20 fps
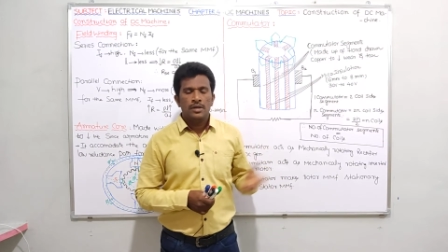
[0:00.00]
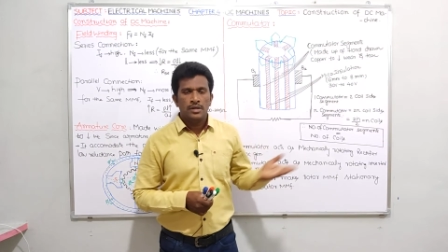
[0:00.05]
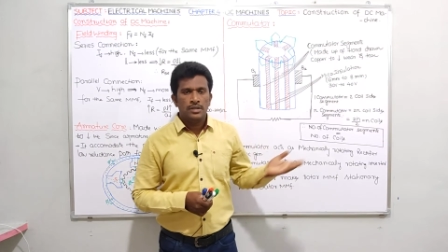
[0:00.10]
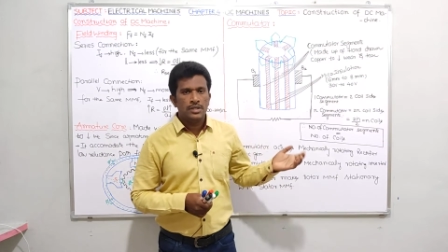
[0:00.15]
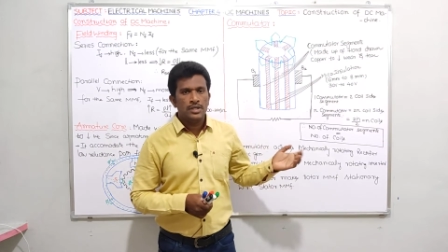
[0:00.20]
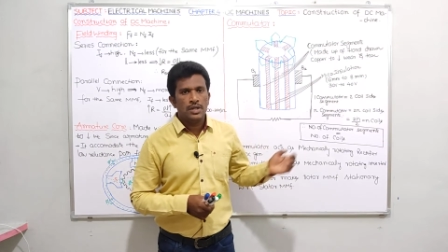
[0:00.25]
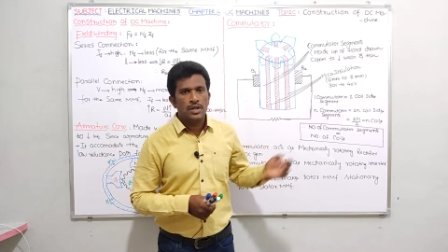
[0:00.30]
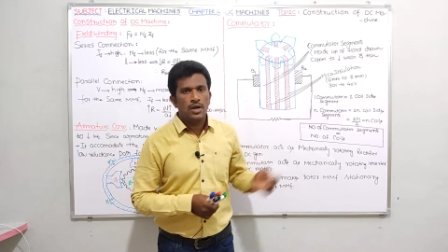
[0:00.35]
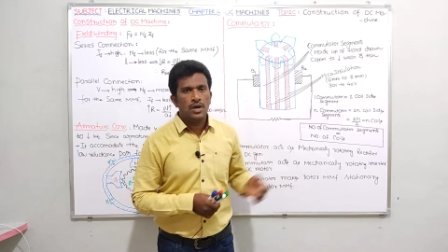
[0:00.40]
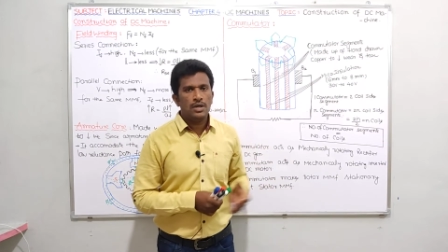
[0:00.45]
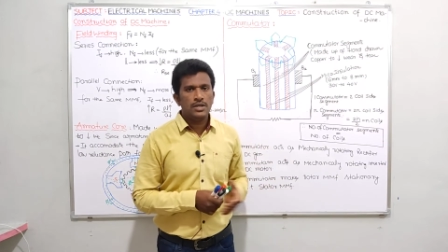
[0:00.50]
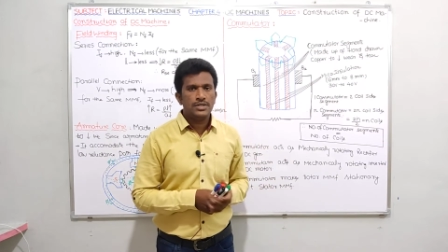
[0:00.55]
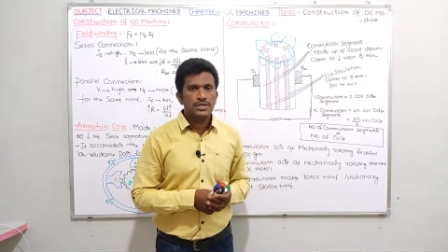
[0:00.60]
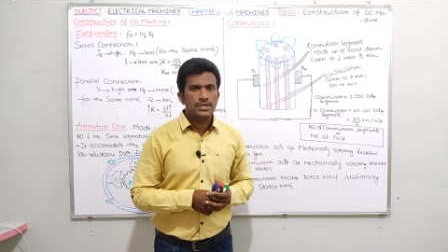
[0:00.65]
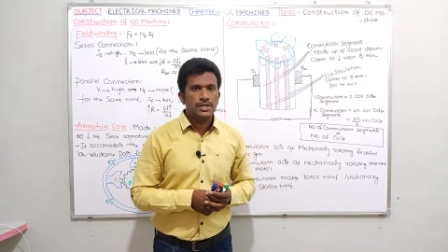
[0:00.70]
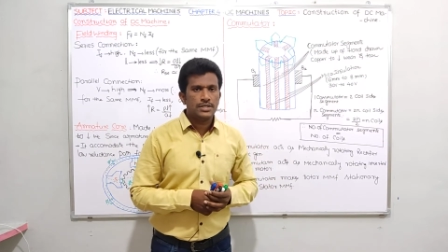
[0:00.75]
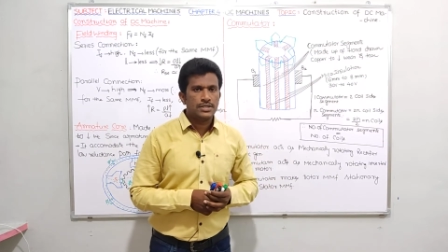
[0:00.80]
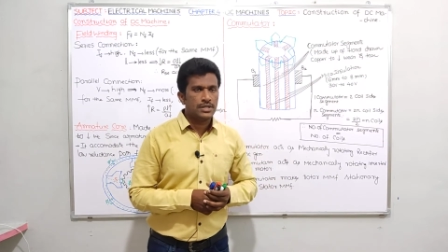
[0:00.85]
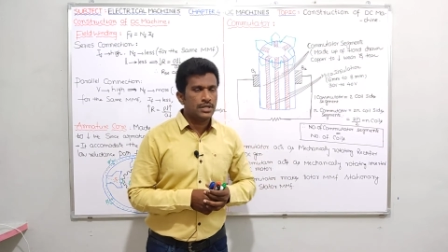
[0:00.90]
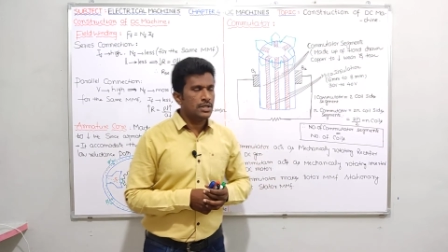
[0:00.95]
In the last
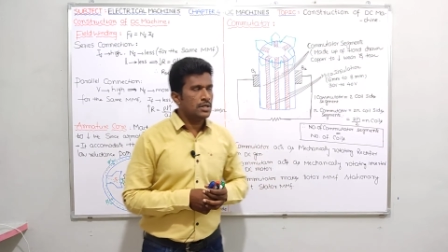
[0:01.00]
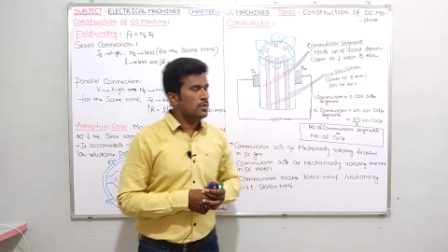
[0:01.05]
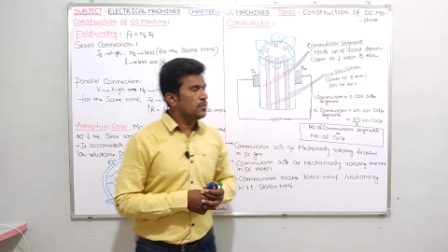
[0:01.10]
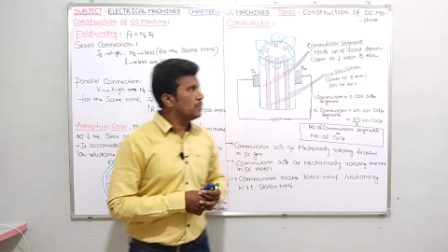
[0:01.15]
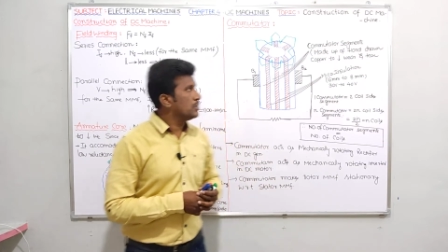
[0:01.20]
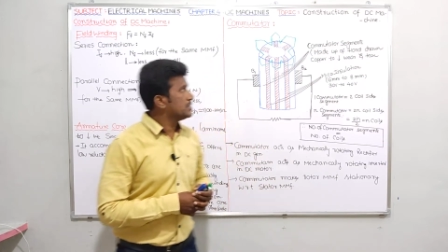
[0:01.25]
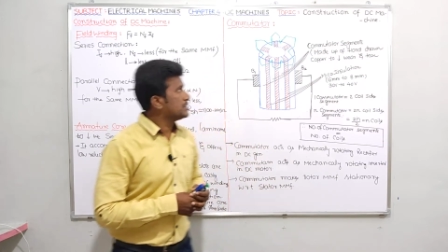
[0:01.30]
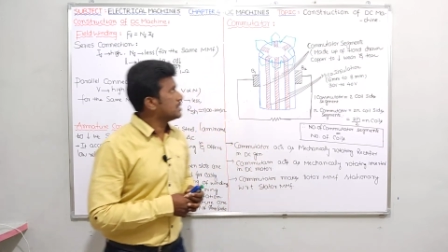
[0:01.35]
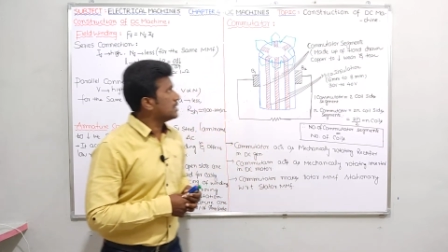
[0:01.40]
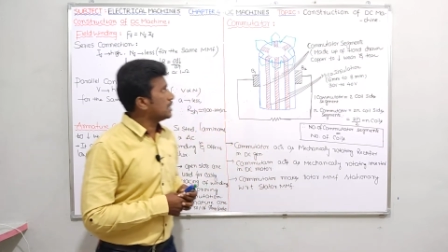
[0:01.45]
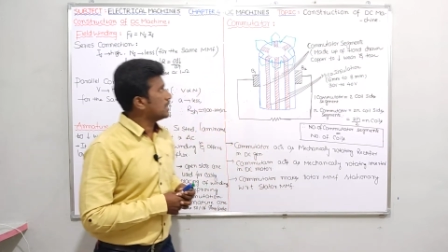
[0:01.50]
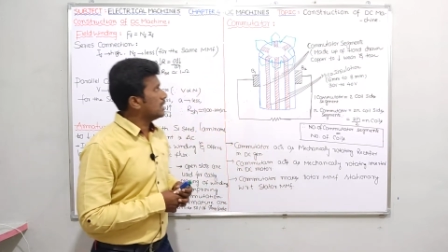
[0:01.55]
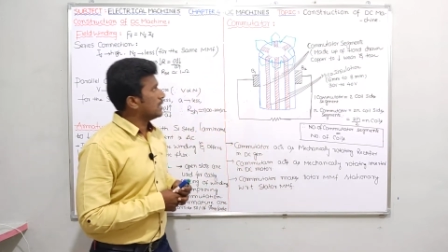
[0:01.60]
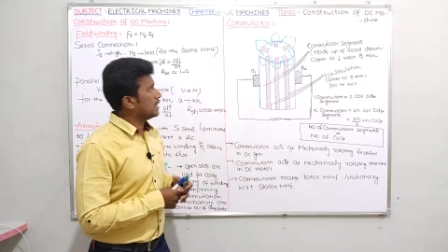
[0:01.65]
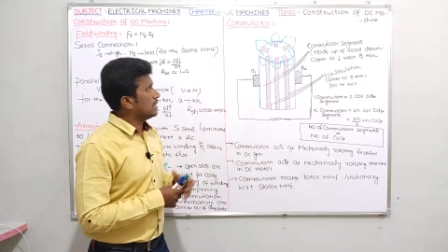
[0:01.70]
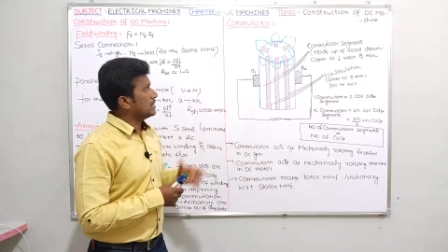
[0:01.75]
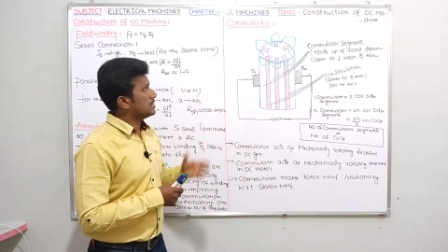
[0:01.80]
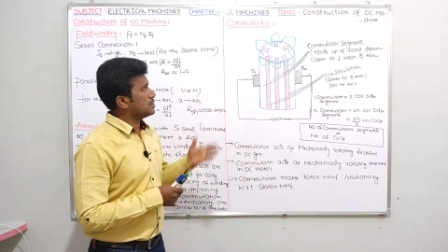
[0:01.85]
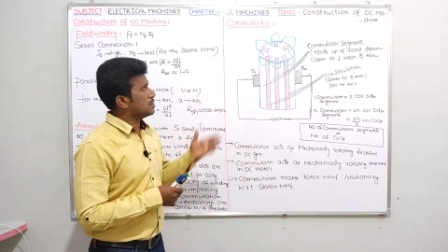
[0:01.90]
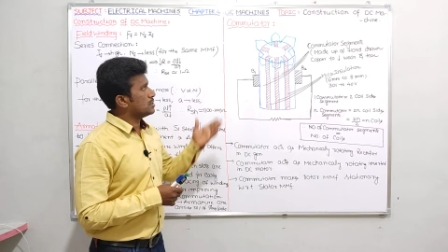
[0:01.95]
session we started
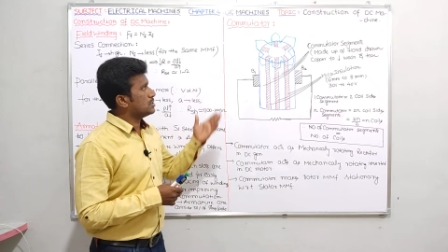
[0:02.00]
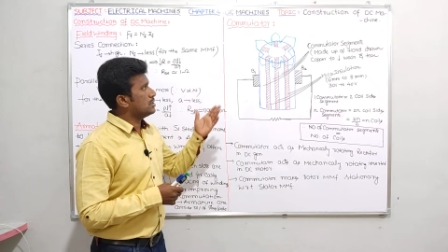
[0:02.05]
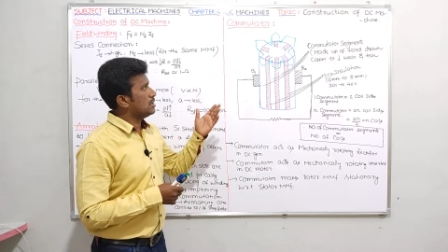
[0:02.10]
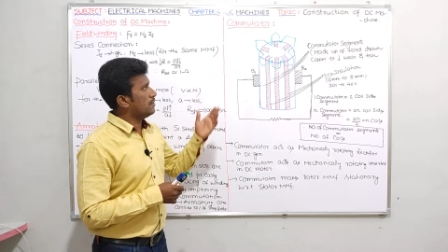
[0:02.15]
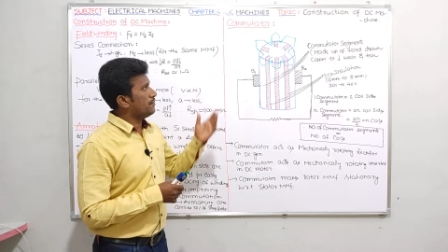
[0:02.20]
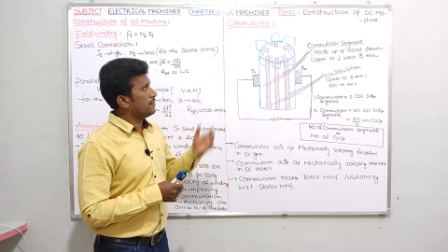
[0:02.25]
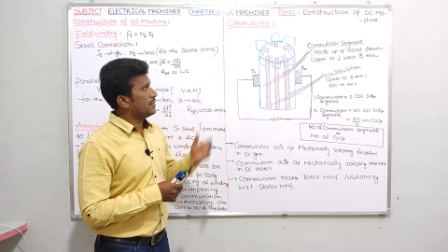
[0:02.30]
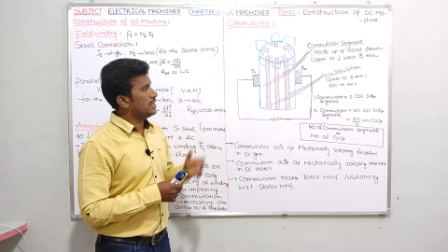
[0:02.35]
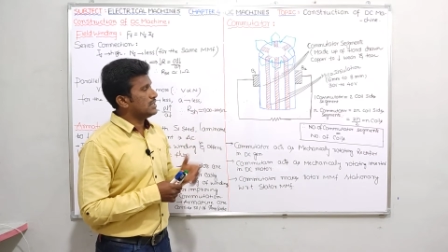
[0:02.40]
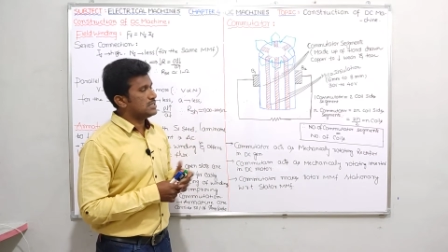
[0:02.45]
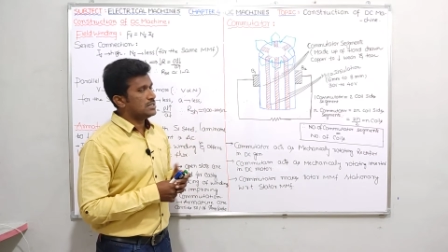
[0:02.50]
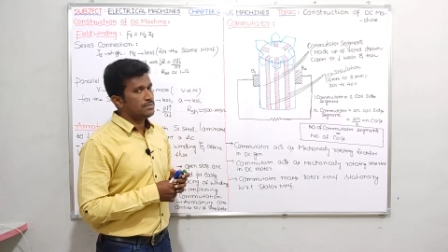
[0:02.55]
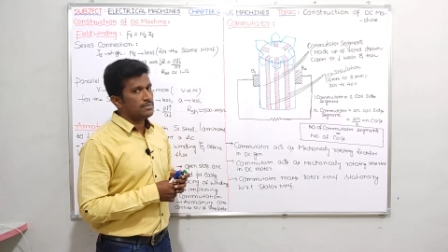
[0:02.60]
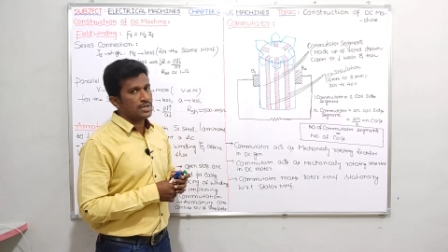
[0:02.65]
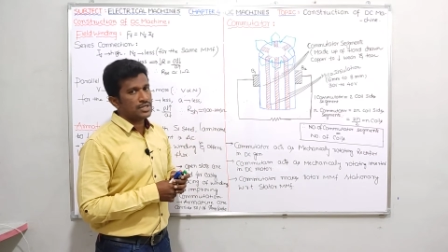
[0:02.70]
construction of DC